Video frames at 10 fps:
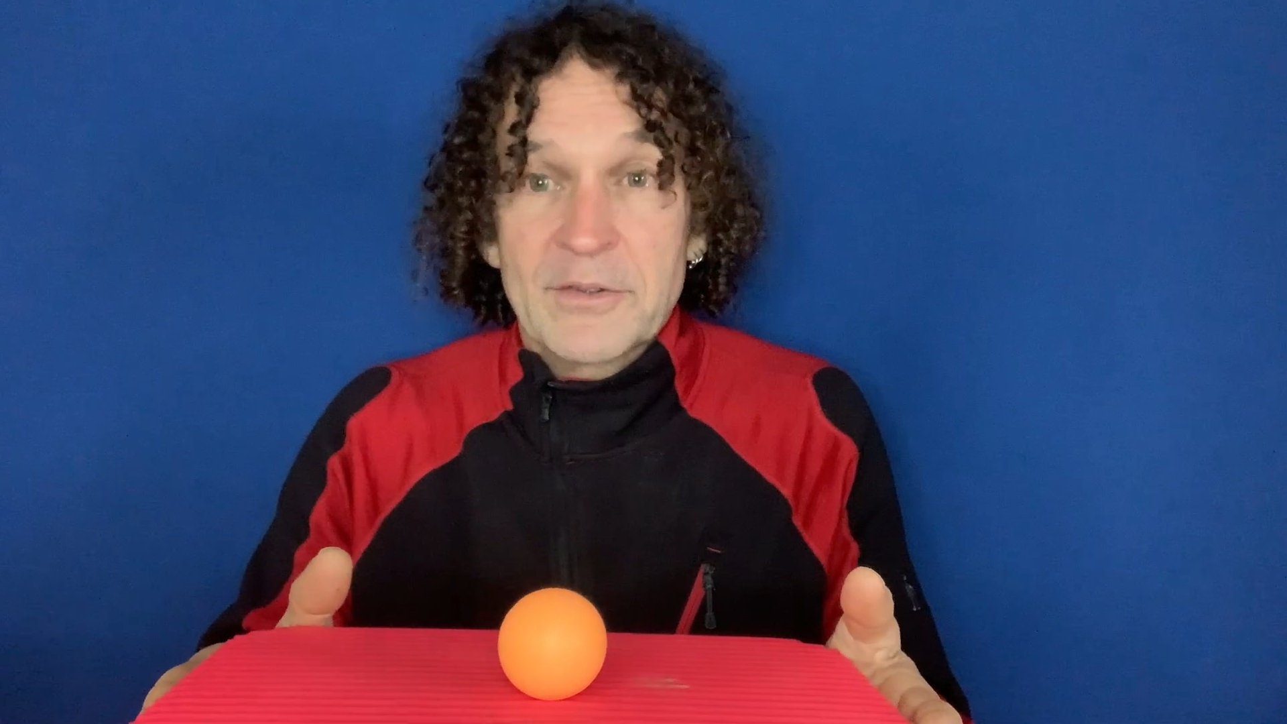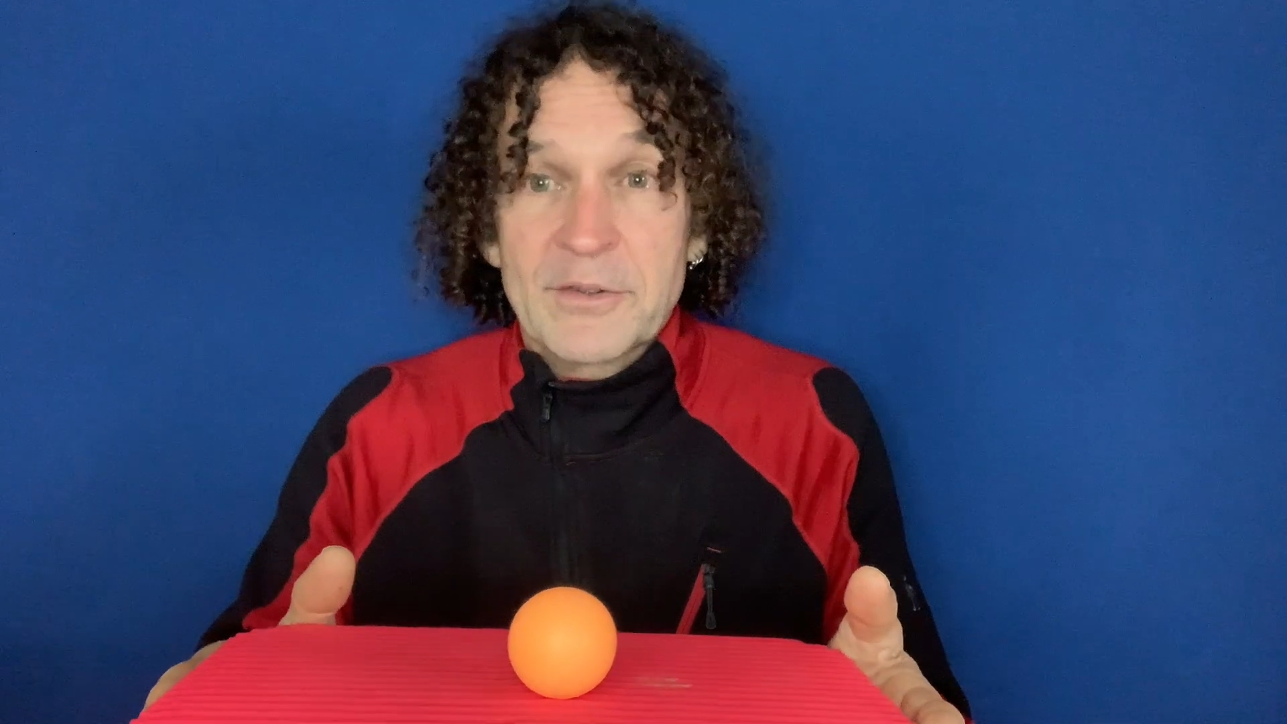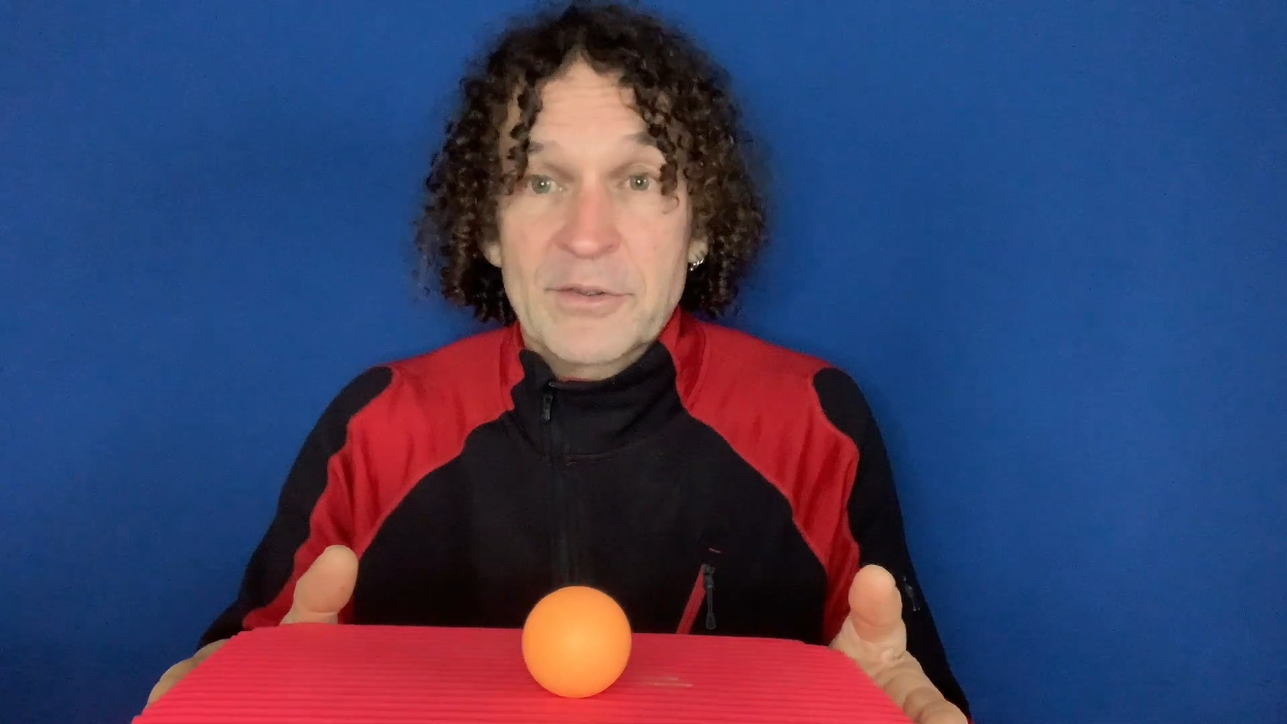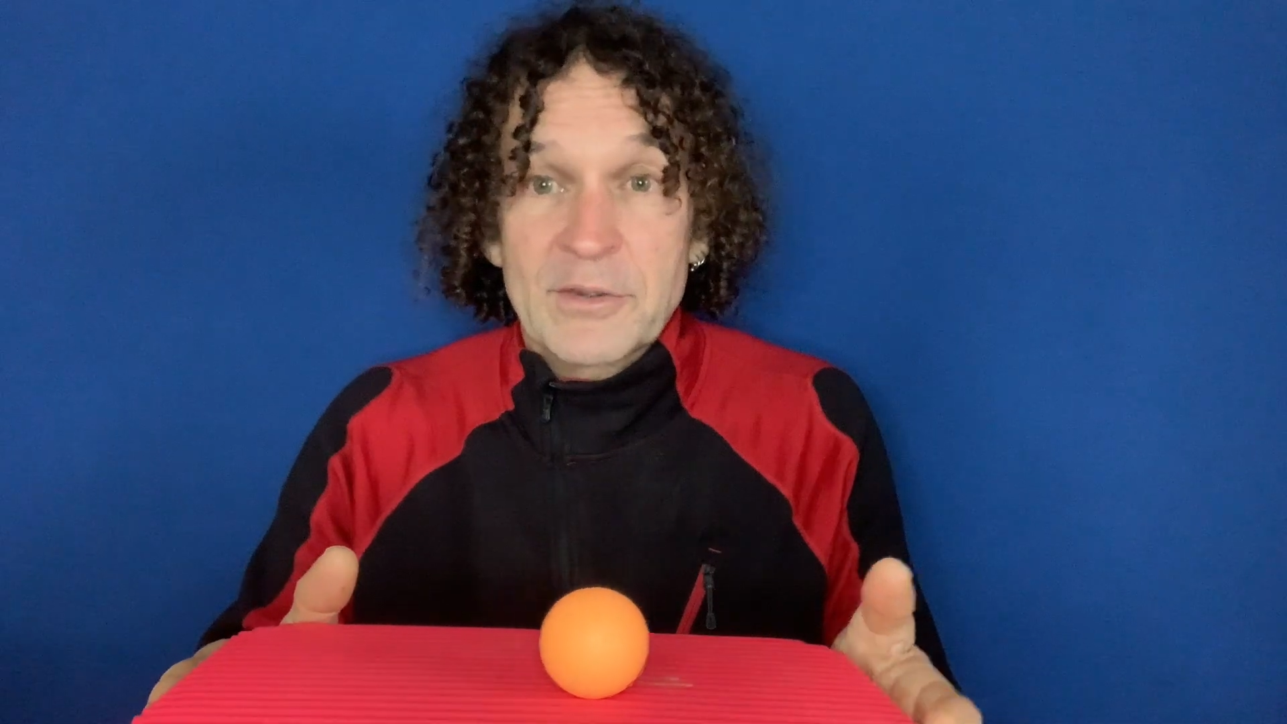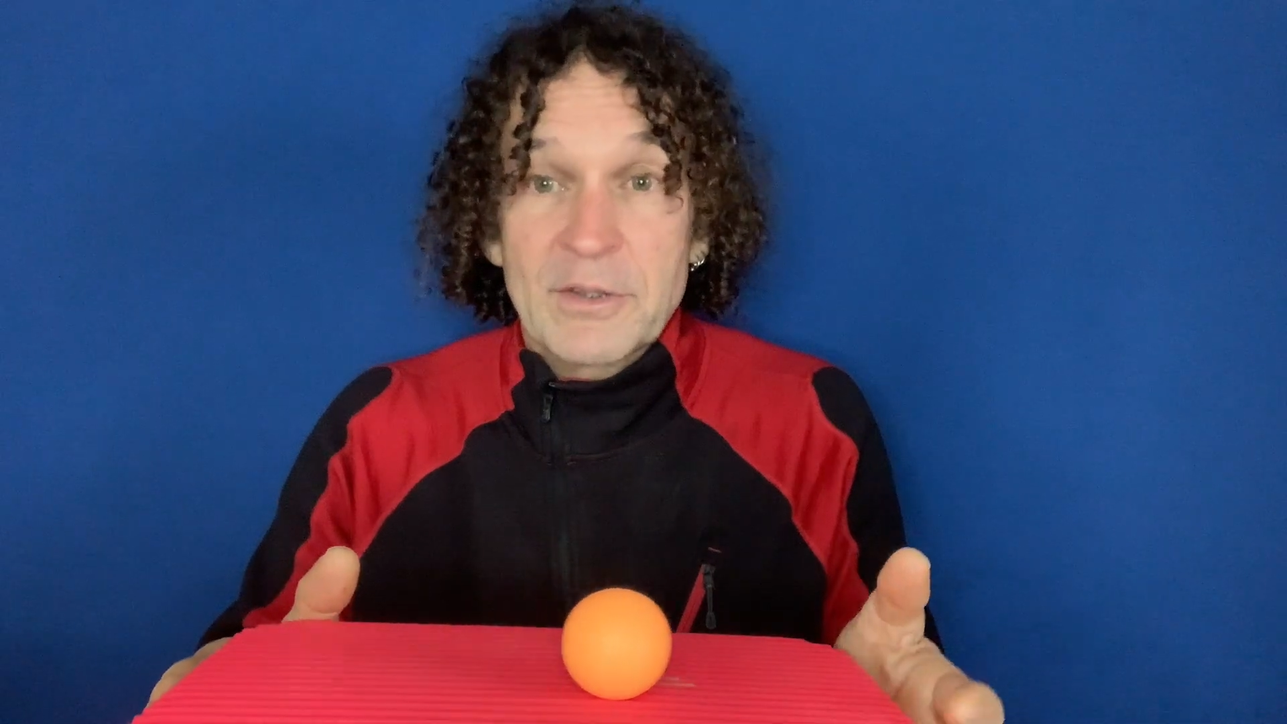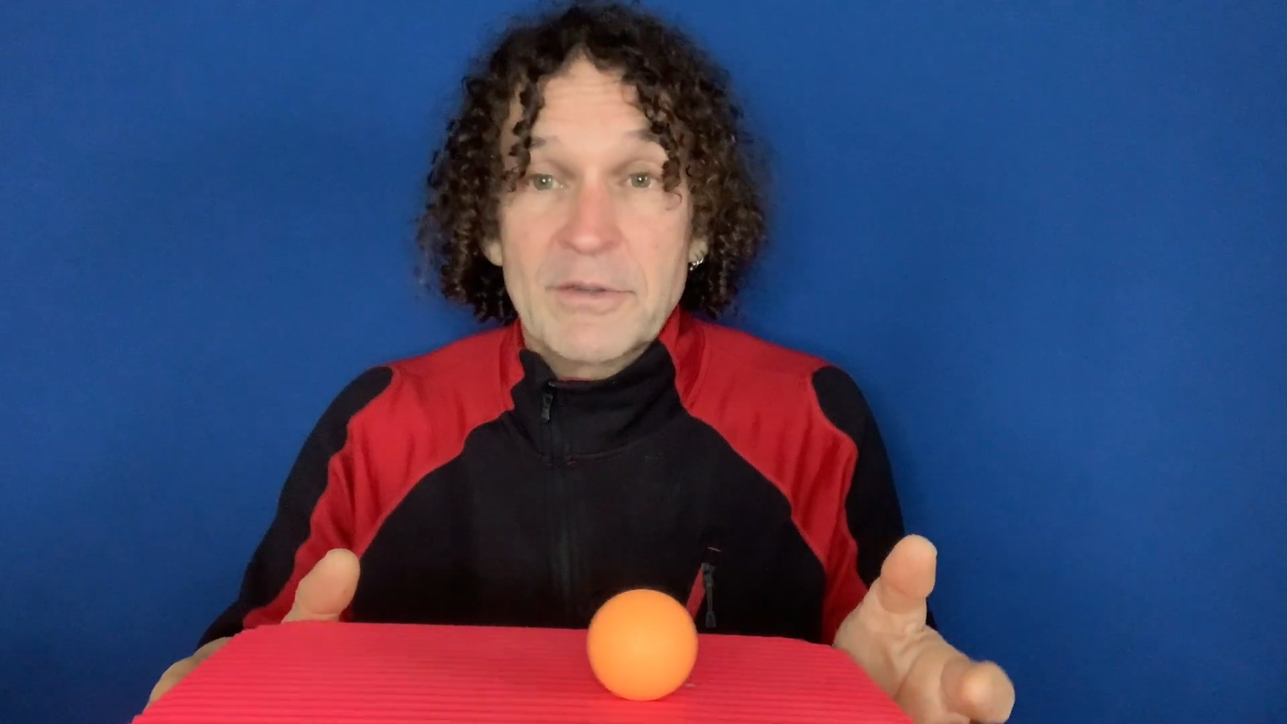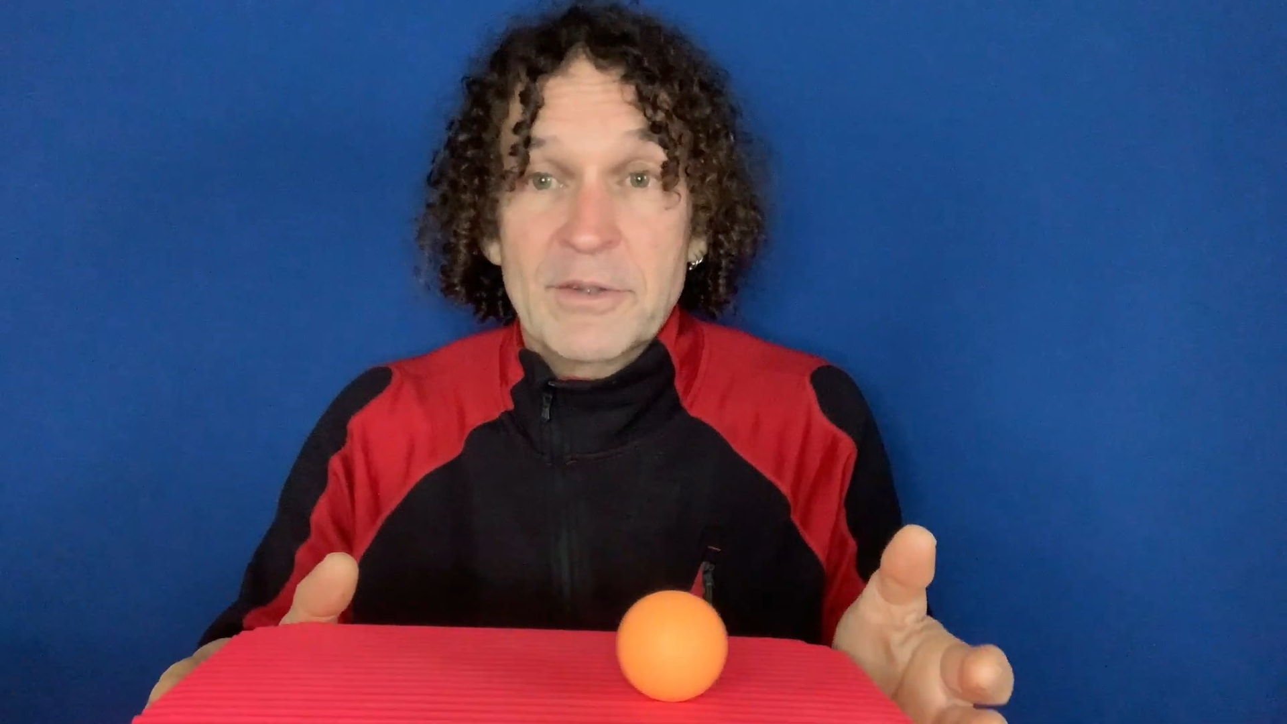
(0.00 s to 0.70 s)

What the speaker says: just to lift